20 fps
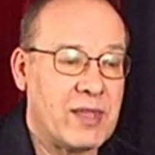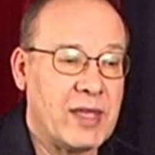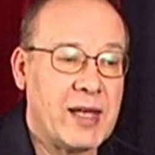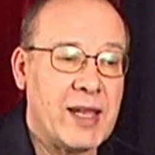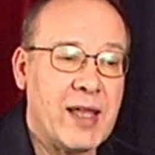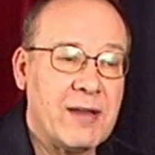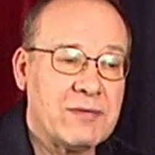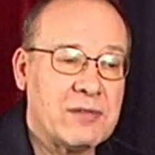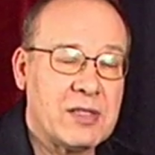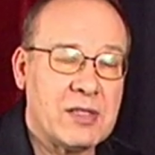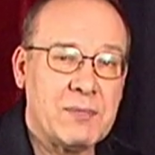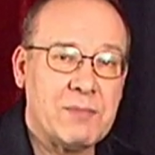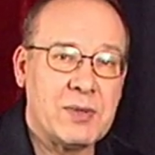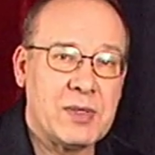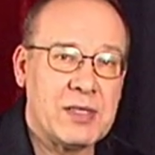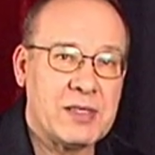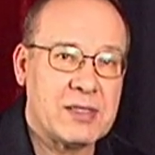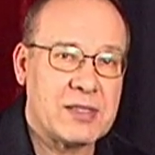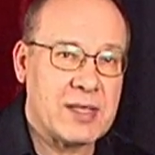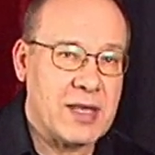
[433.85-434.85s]
Then after the
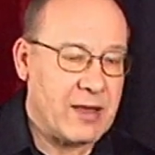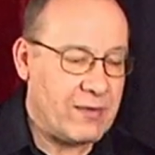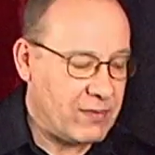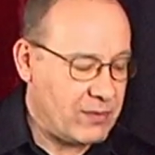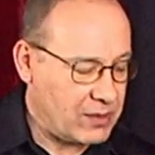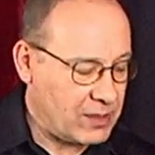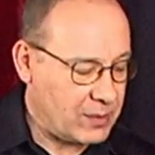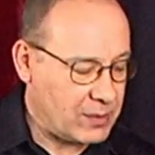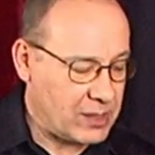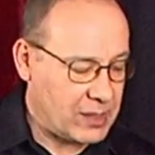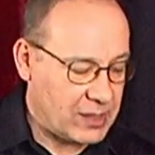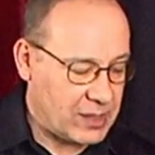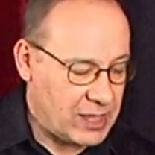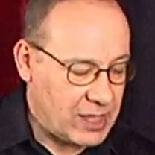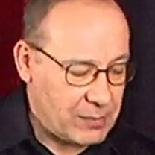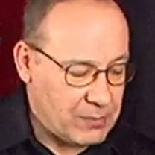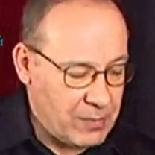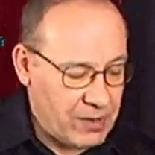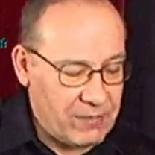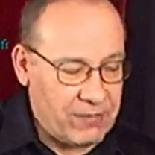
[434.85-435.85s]
B7, I'm going to
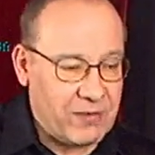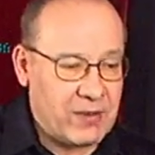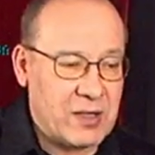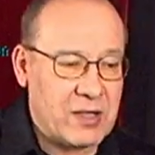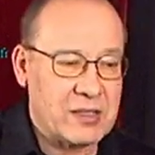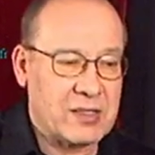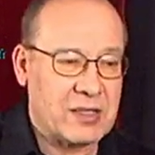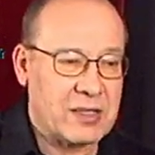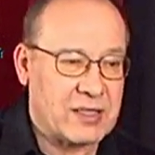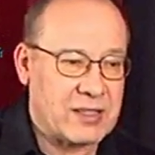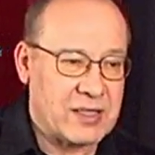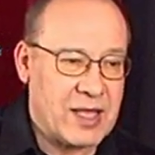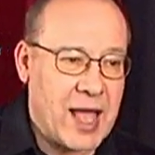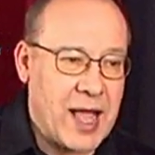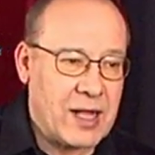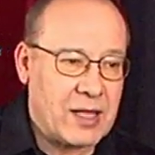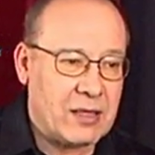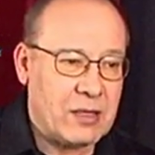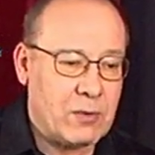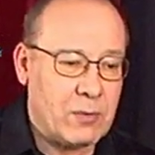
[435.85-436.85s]
keep my fingers
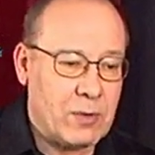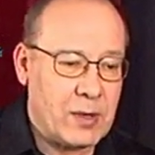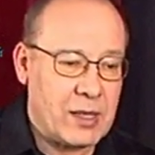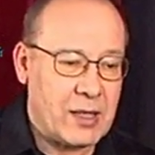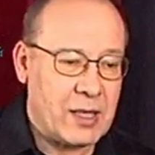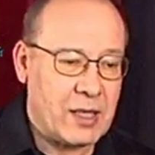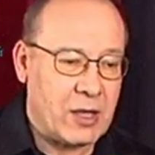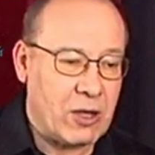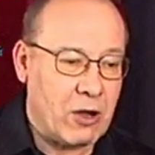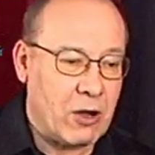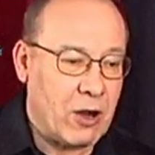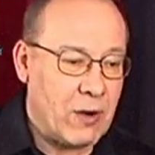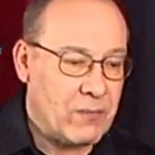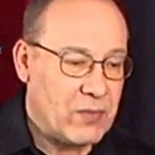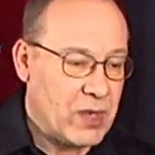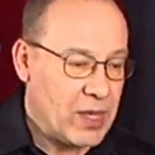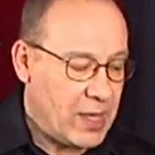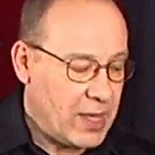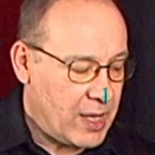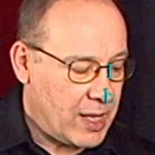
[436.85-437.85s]
exactly where they are.
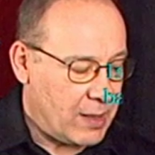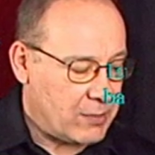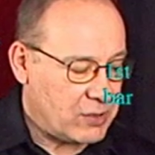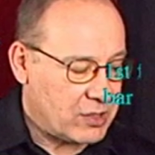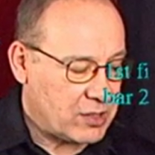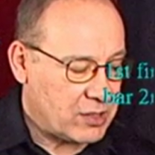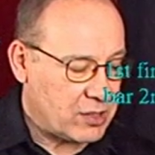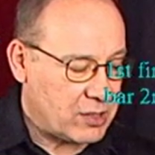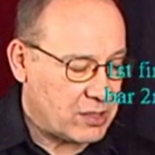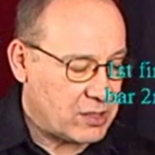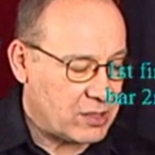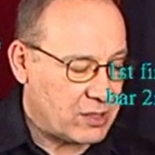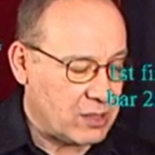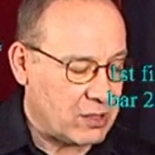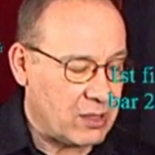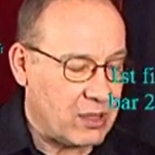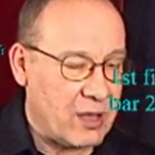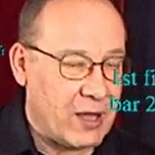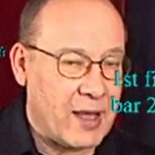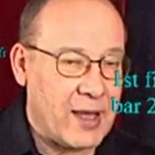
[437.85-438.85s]
I'm just going to
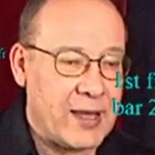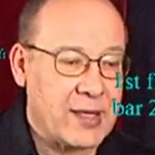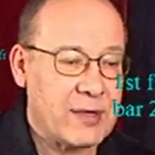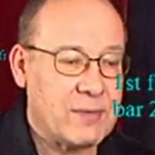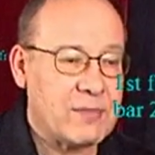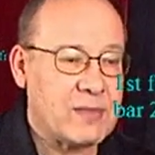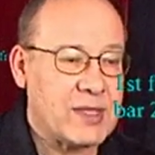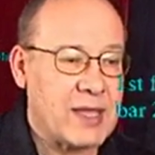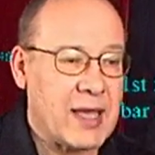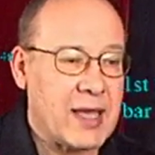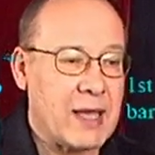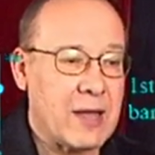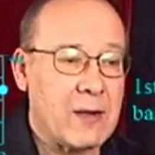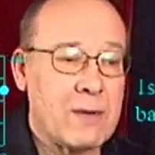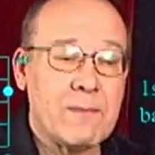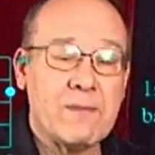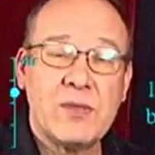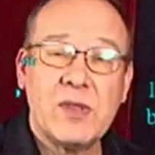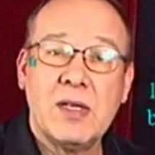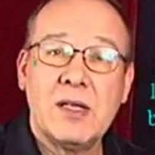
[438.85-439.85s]
slide them
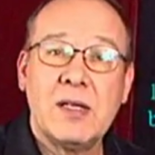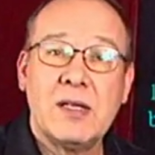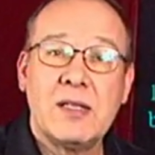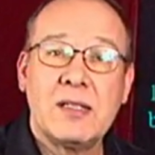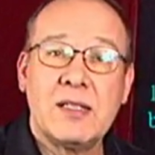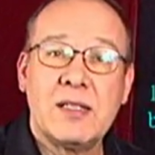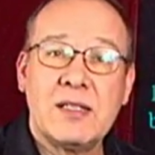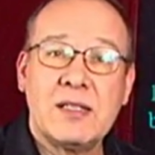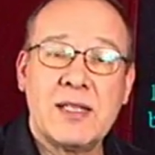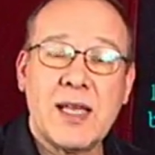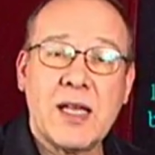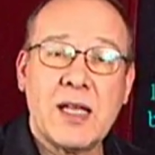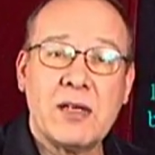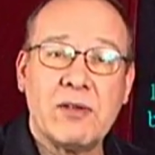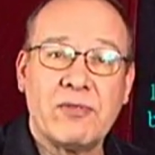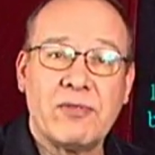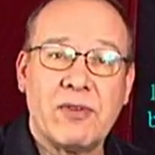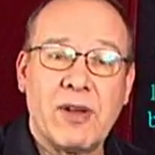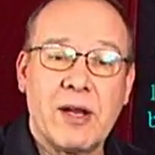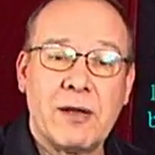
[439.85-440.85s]
down to the
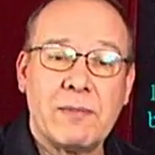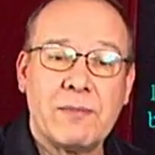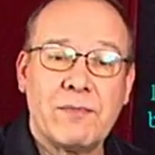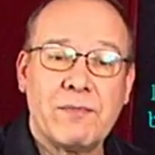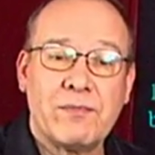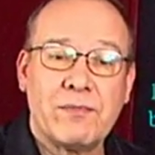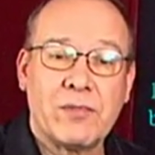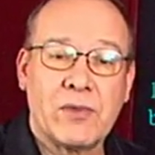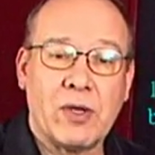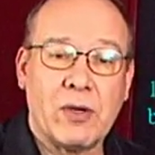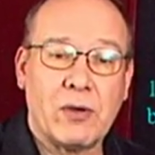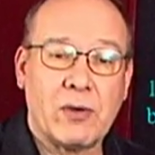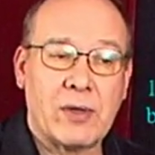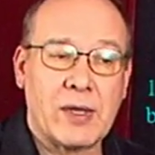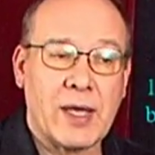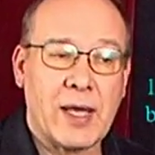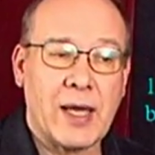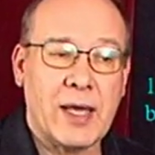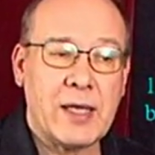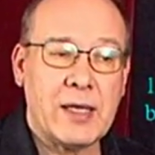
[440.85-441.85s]
2nd fret.
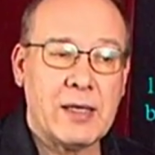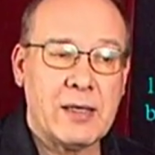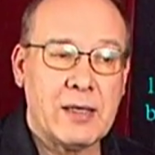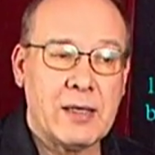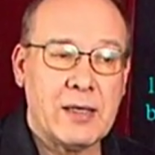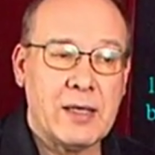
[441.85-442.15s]
Okay?